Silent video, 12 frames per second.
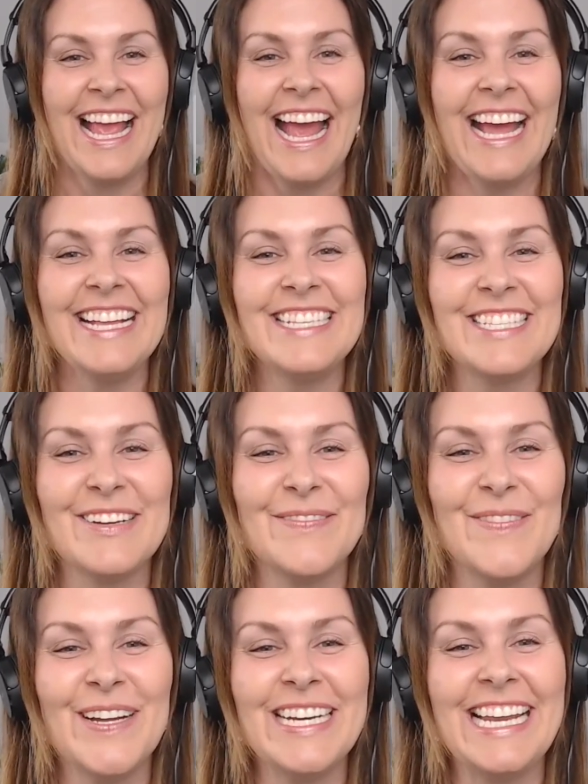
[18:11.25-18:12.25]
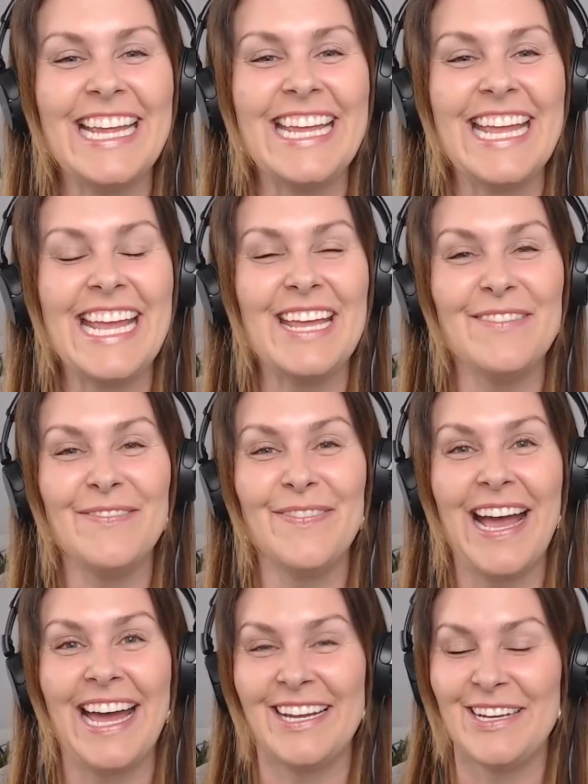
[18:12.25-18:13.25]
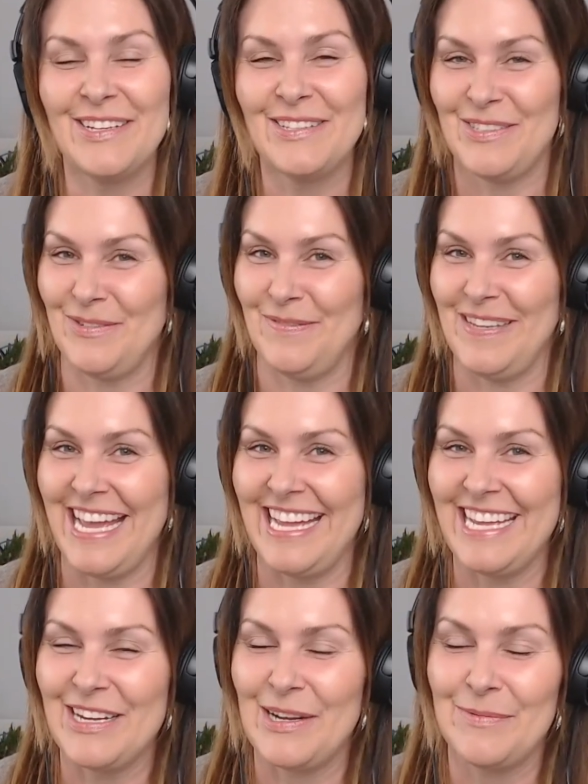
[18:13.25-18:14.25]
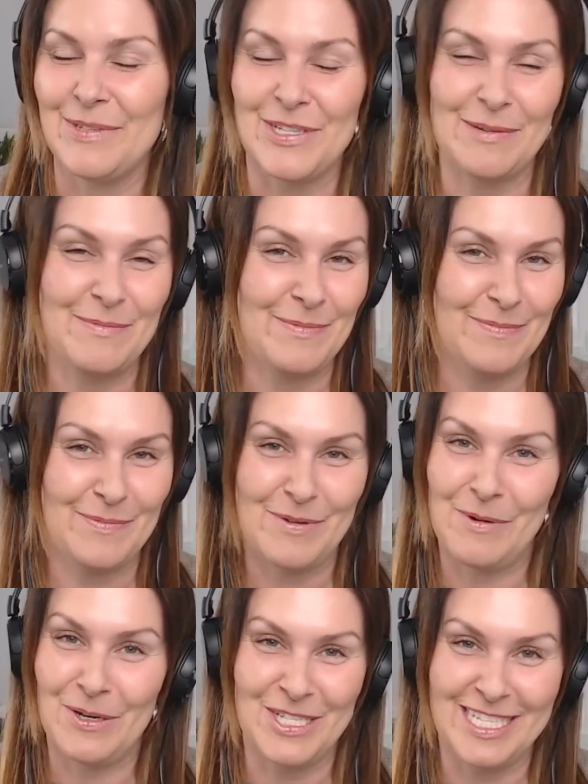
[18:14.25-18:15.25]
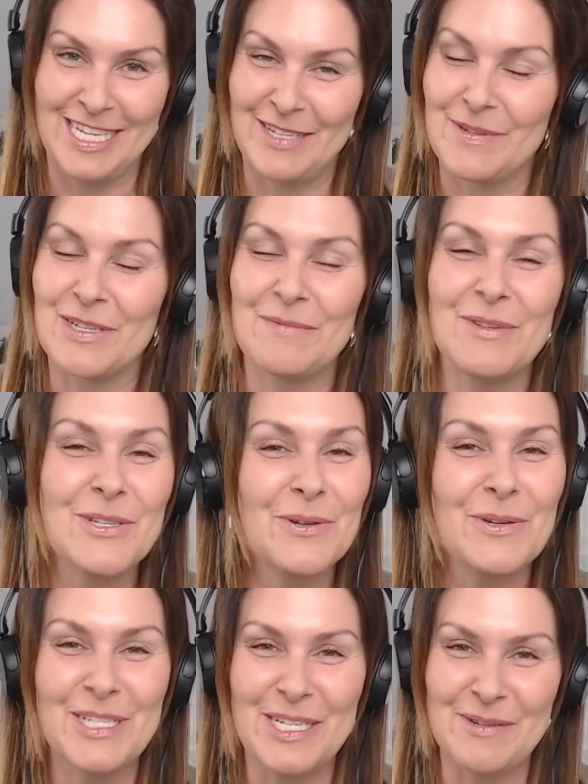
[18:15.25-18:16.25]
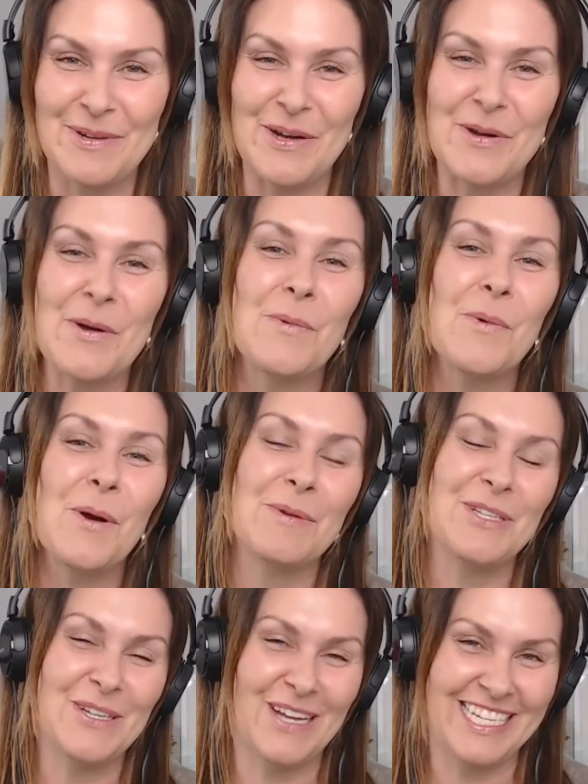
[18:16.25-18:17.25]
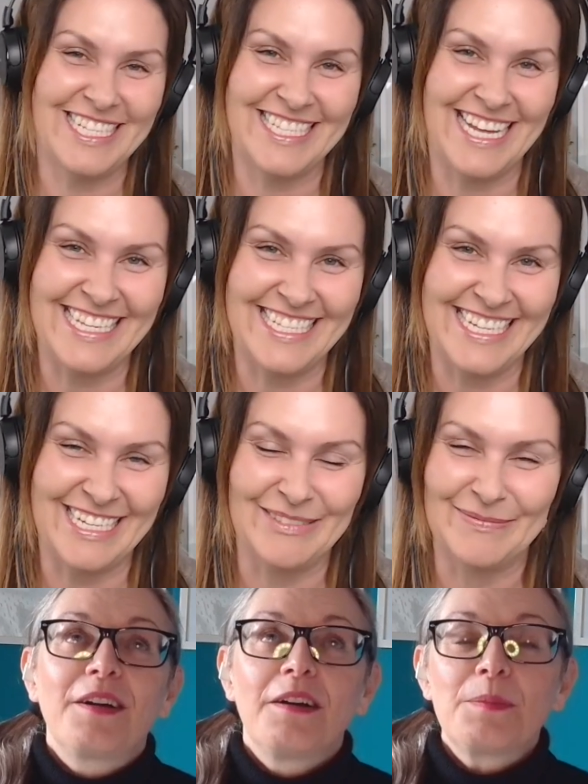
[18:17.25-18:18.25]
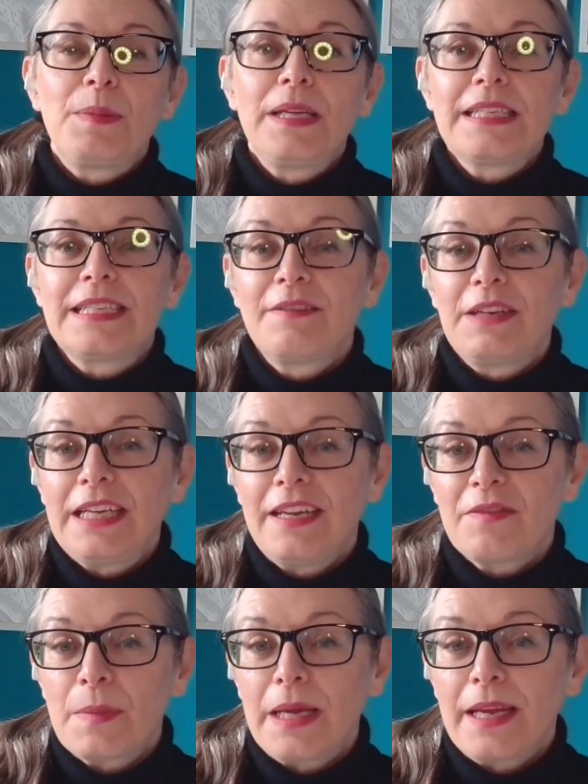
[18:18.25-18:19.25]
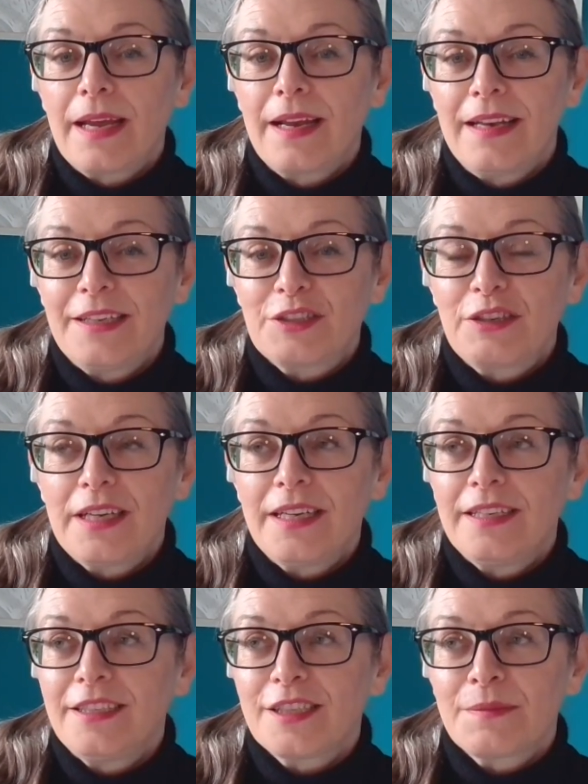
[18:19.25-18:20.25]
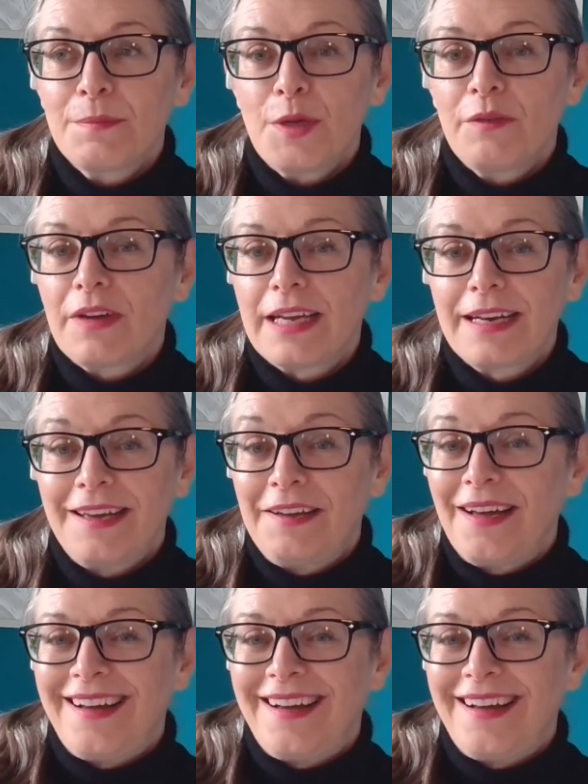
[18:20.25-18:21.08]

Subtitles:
And finally, if Anna, your VA, will watch this, which I'm sure she will, what would you like to say to her? Oh God, please never leave me. Literally just move in.